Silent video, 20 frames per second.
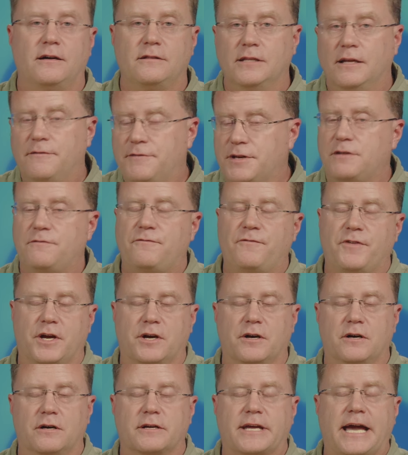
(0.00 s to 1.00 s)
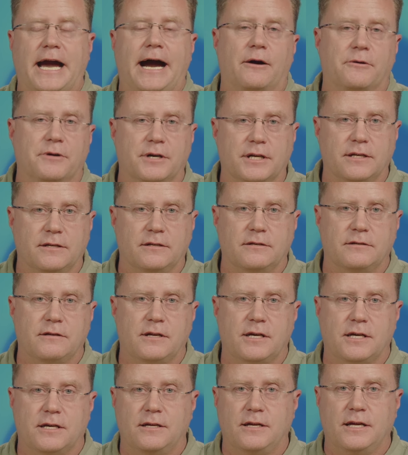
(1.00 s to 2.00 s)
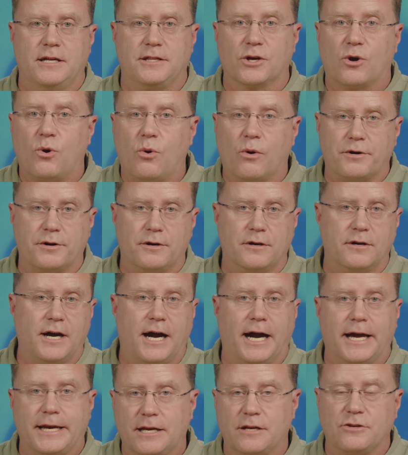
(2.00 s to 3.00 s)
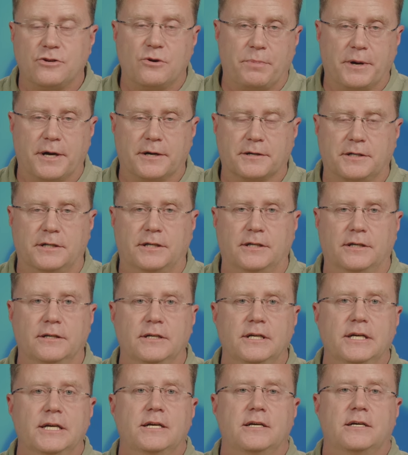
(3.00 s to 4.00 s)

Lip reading: living in fear, cowering in the corner, hiding in your bunker,